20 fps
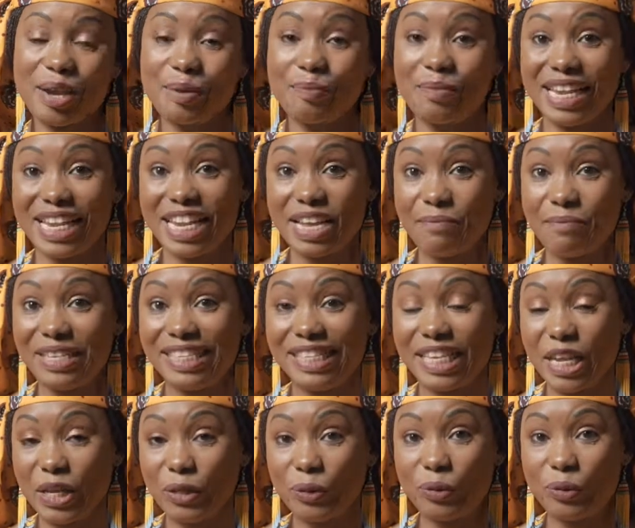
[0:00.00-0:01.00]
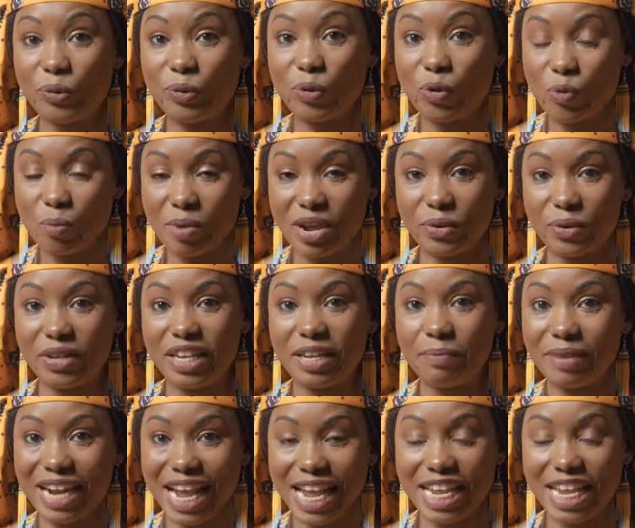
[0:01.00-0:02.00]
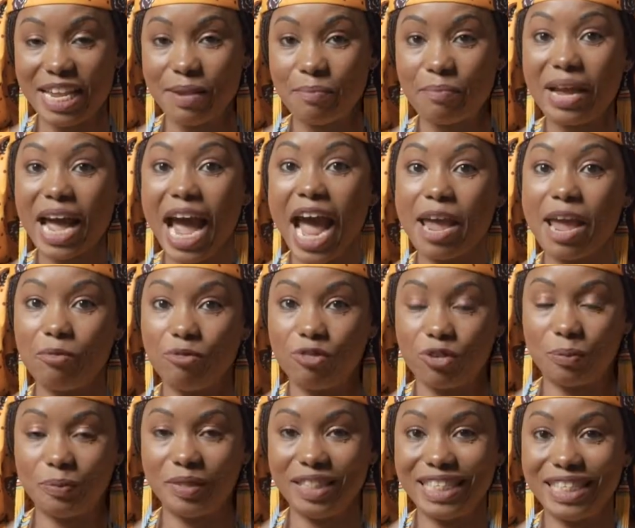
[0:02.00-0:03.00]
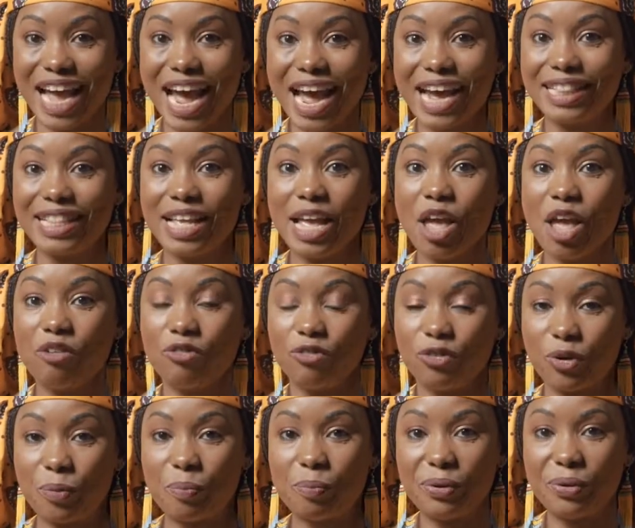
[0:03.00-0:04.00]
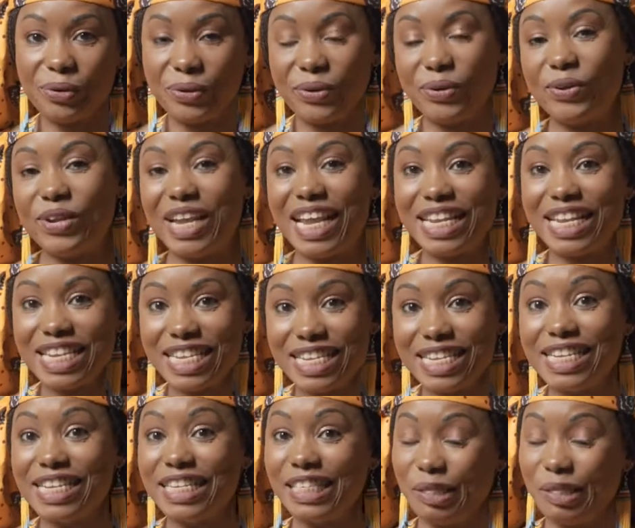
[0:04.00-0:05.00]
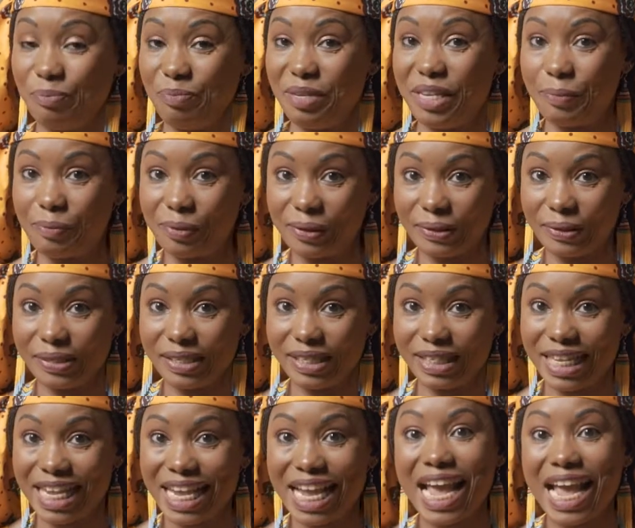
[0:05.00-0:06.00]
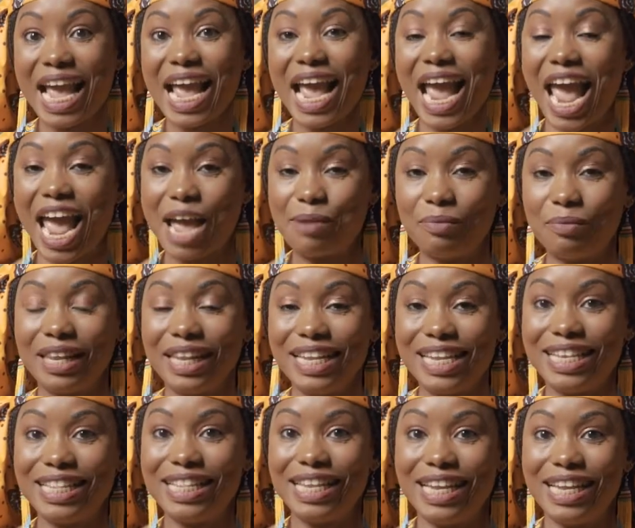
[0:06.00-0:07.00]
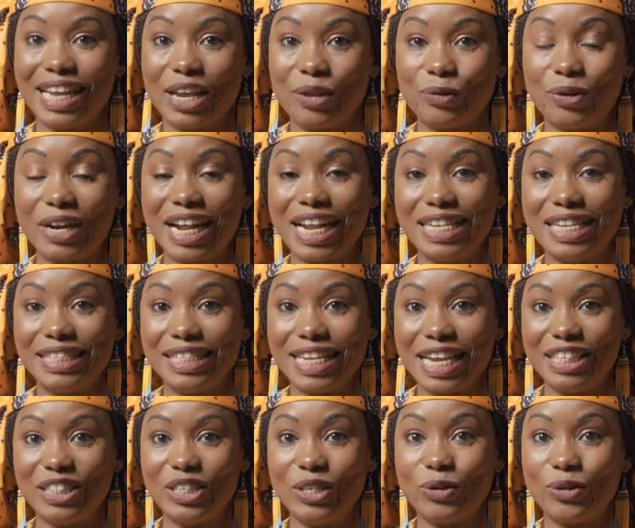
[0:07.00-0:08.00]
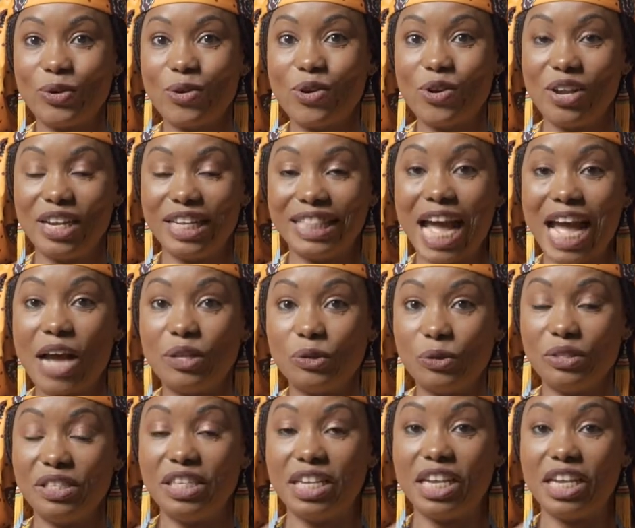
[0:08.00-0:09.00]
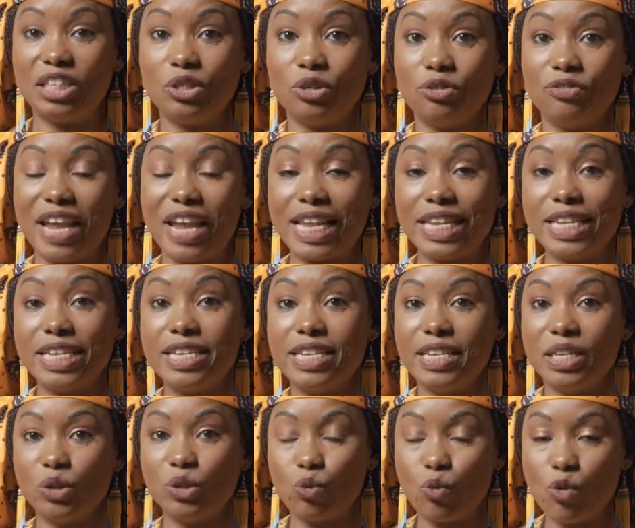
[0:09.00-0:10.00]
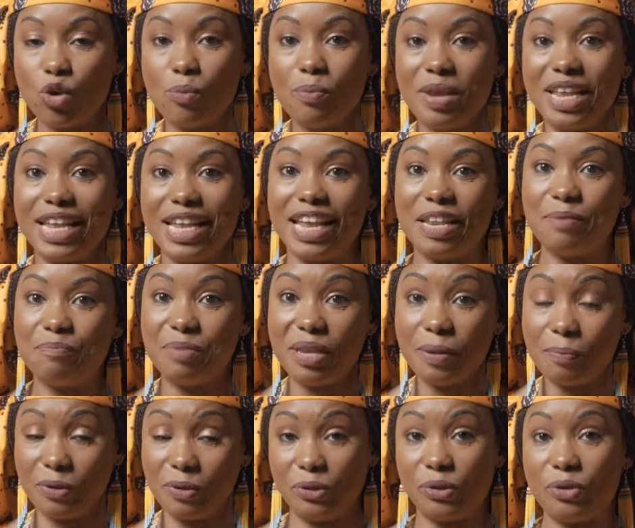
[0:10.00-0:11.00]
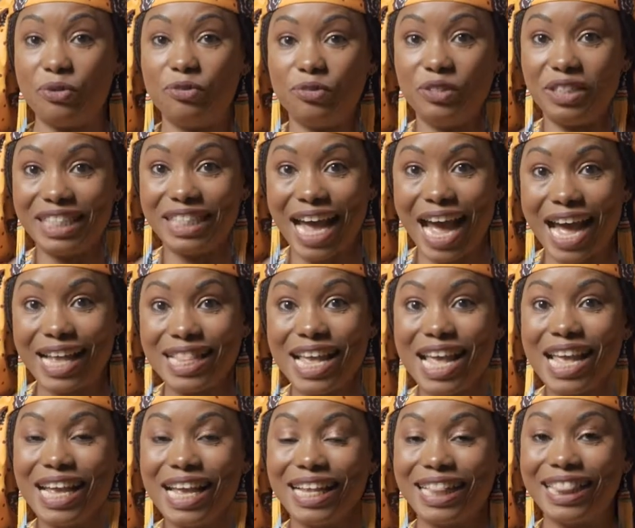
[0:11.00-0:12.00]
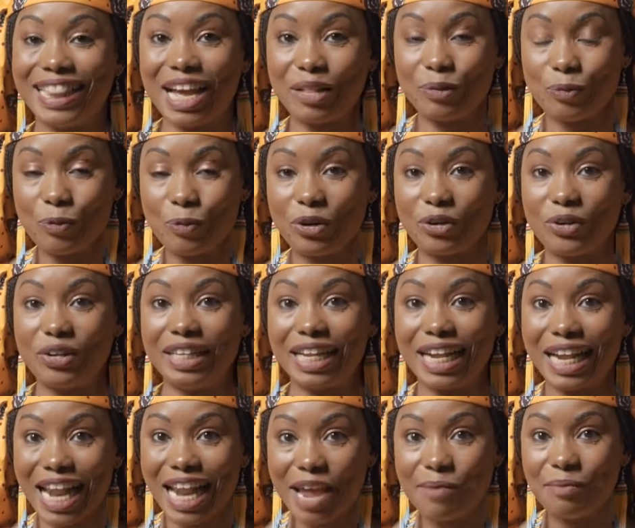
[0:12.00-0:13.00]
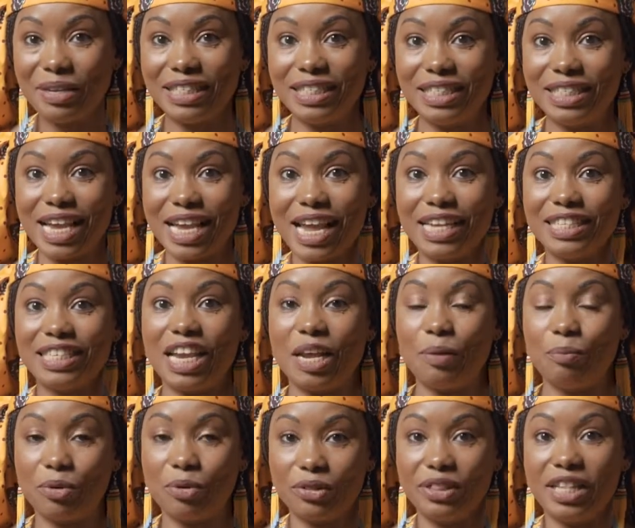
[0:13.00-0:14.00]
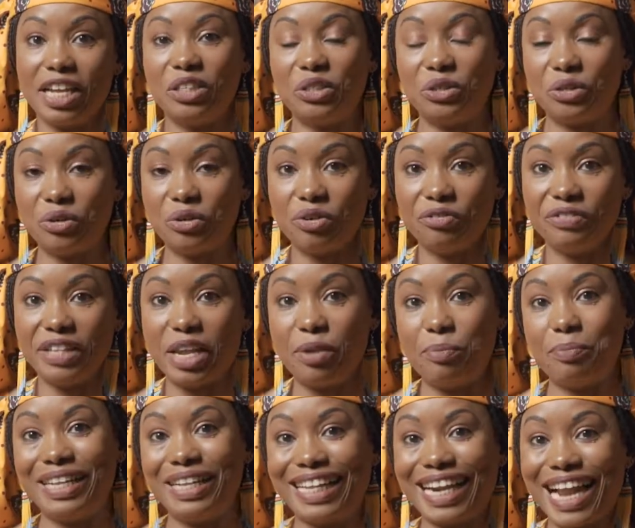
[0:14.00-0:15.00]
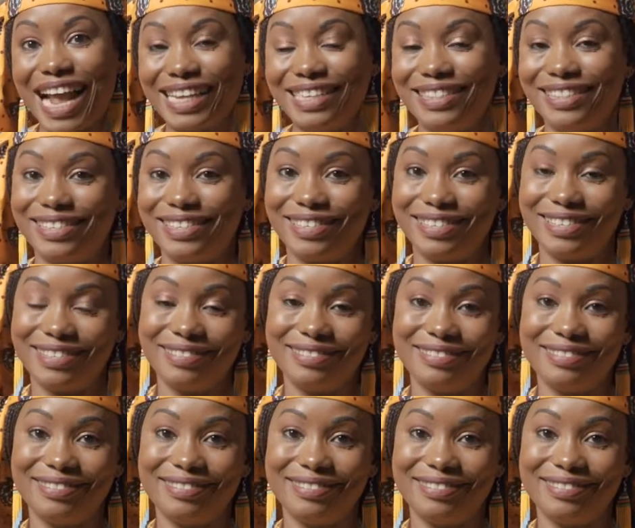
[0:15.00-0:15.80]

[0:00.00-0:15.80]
My name is Hindou Oumarou Ibrahim. I am from Chad, from Bororo Indigenous Peoples. I'm leading an organization called Association of Indigenous Women and Peoples of Chad that work on the climate change and protection of the human rights.